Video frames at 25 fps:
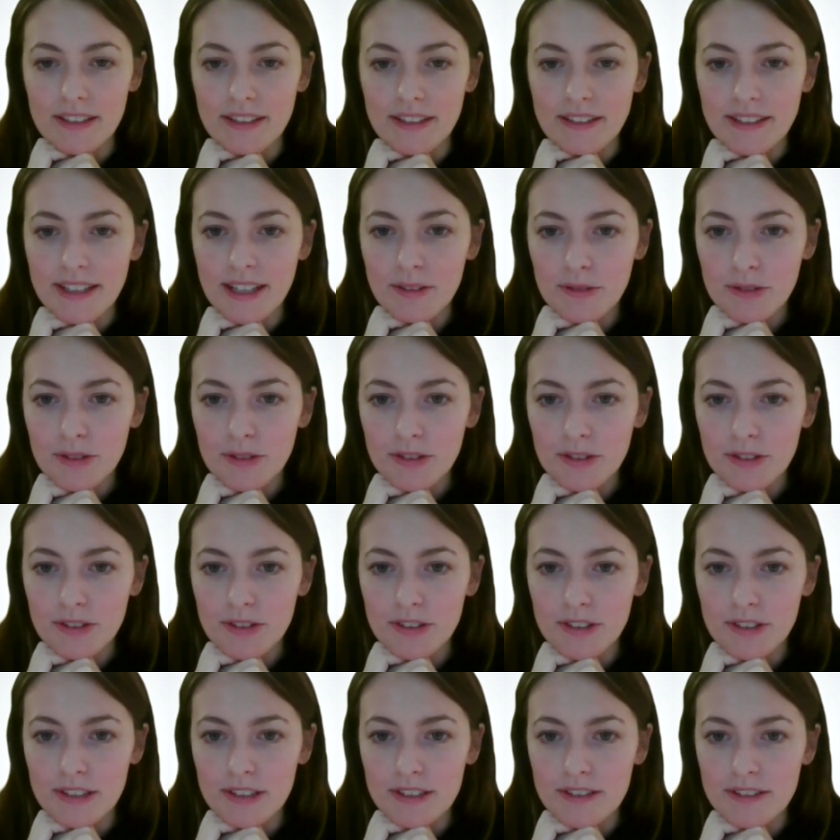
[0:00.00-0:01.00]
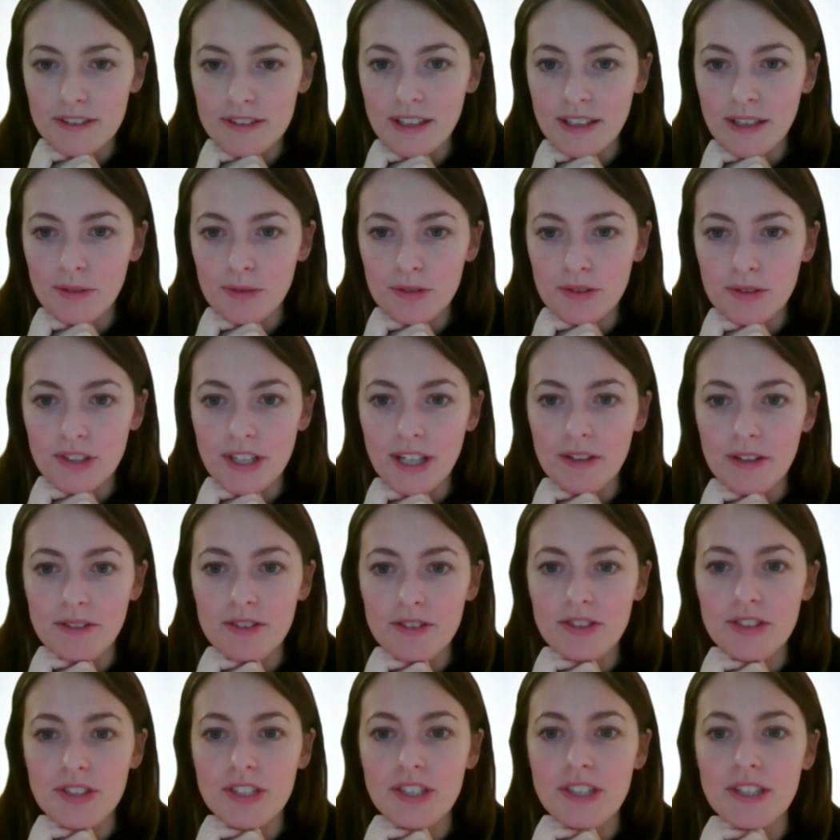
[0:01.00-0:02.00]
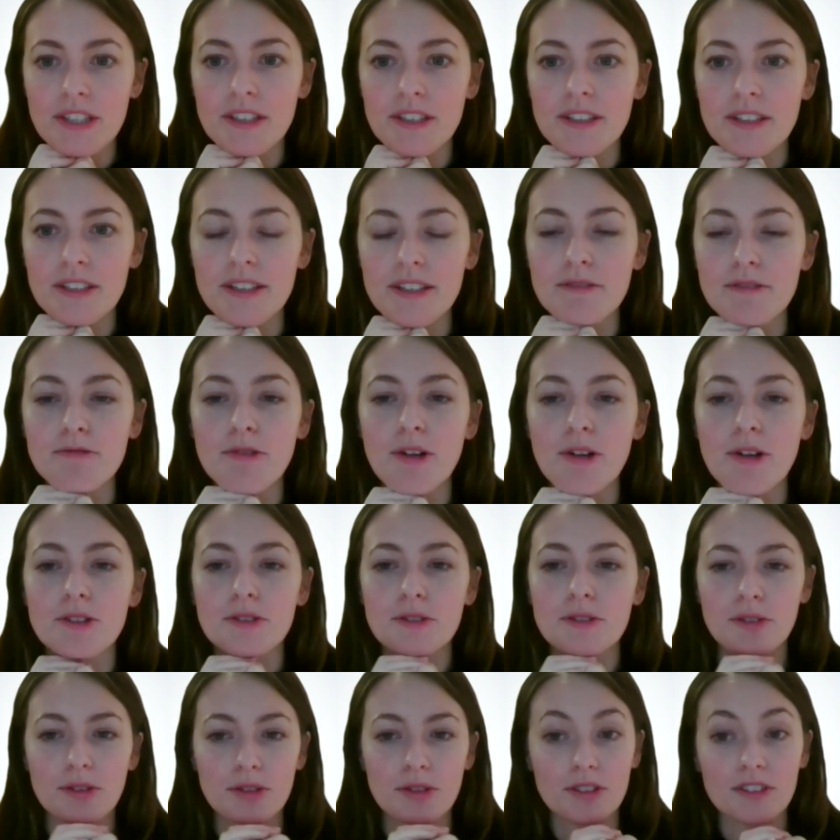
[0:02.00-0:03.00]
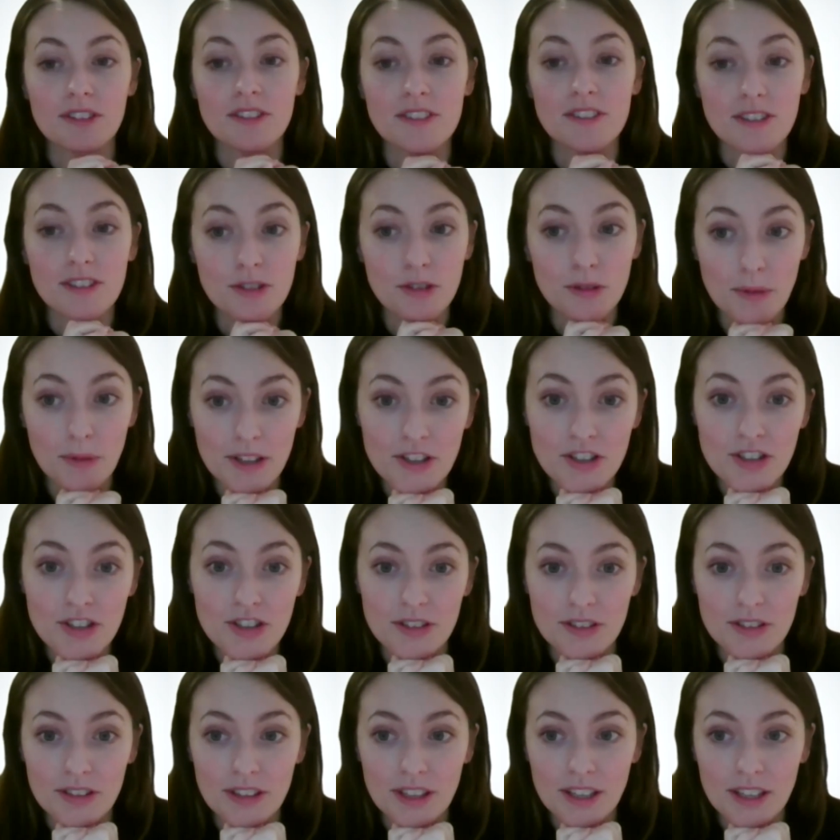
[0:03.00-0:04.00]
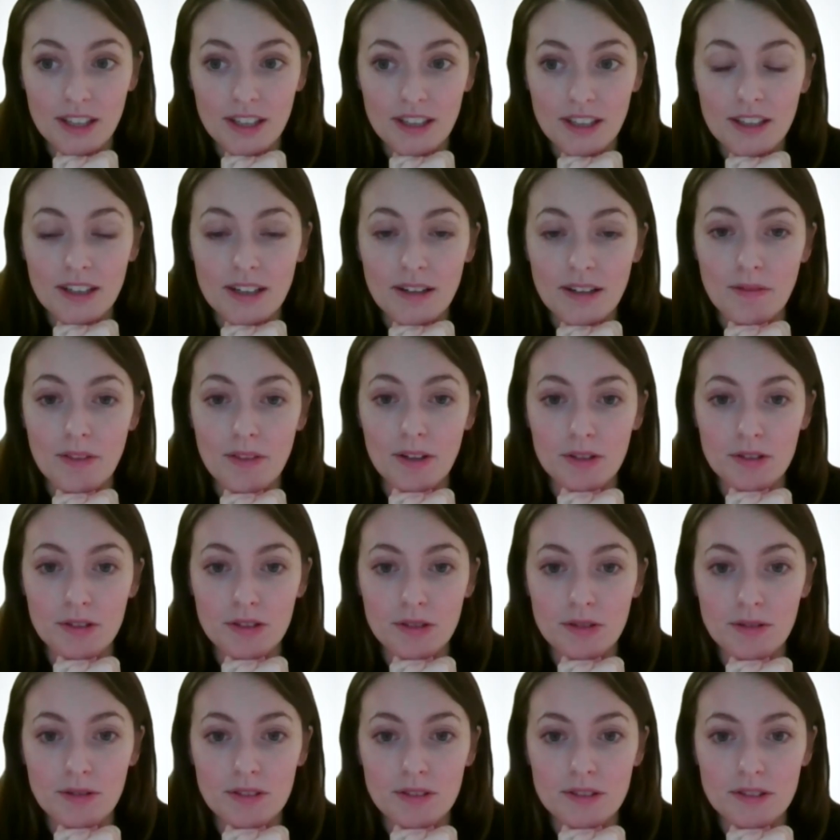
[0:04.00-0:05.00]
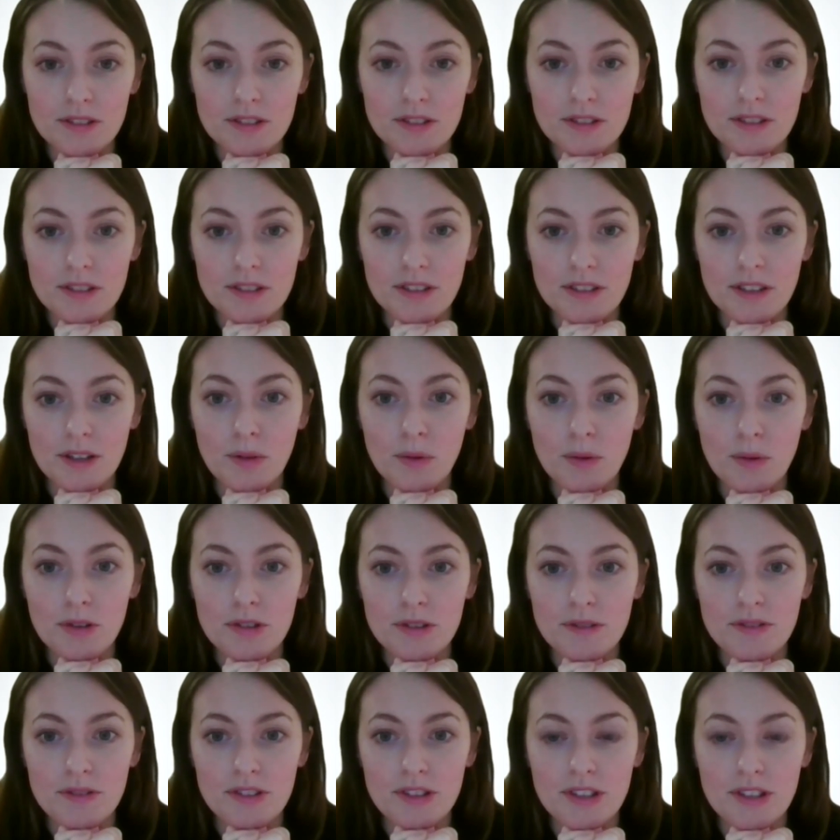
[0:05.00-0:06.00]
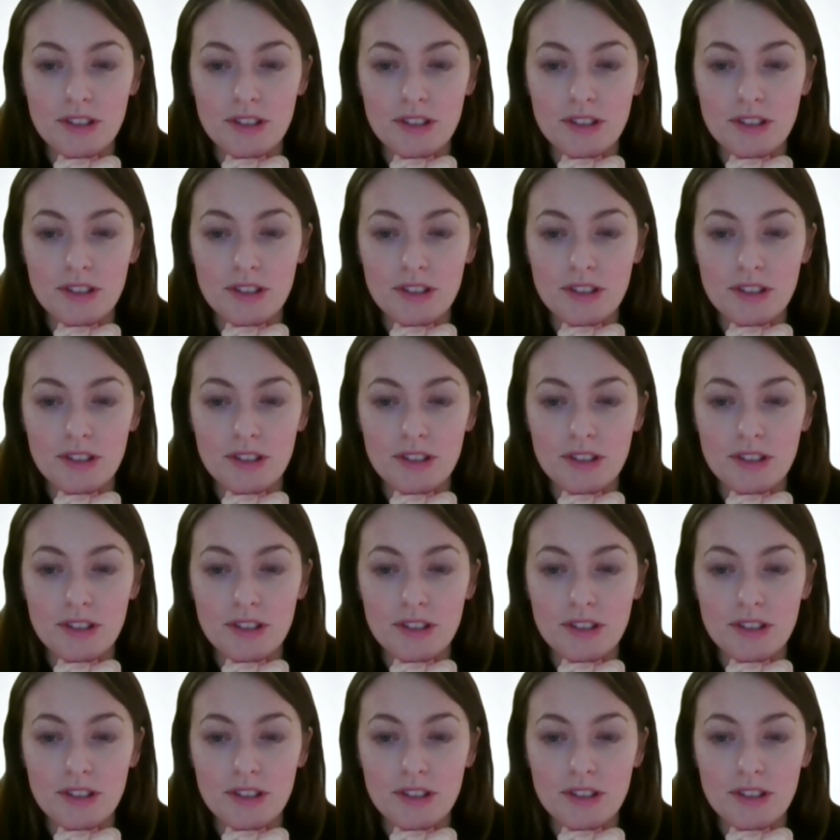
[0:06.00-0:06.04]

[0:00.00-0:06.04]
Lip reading: encounter is how to guarantee and foster the continuation of their students' course of